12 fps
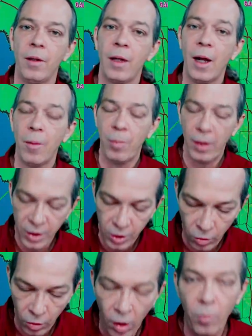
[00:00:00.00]
God bless
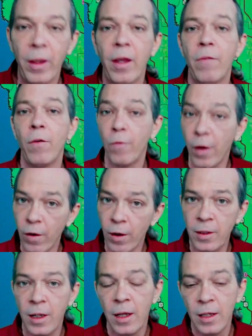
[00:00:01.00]
you all. May you have a
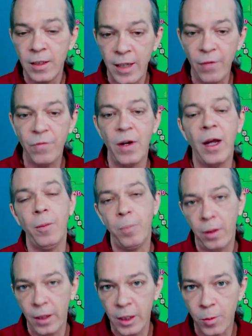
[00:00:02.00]
very safe night.
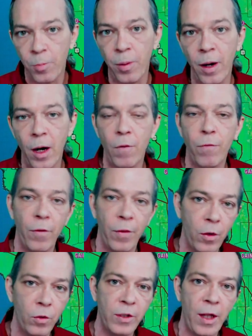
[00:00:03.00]
Please prepare for
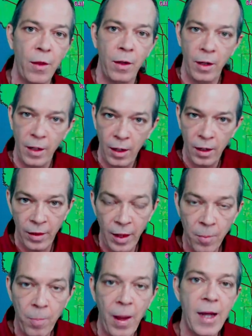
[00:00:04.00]
those that the
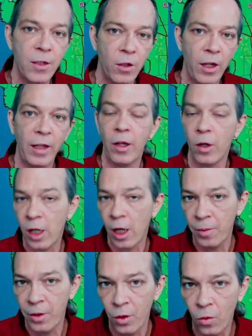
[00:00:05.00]
impacts look like they're
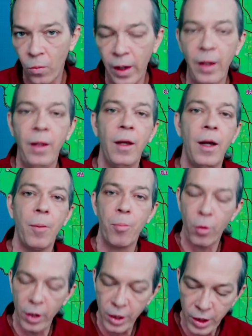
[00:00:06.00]
coming your way. I
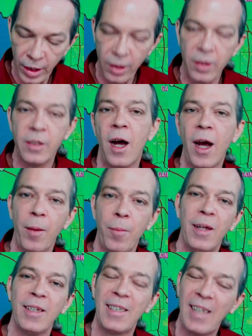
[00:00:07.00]
appreciate your
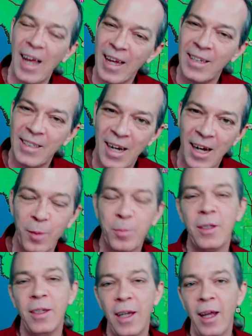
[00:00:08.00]
time a second time
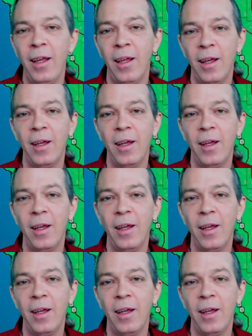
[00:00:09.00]
today.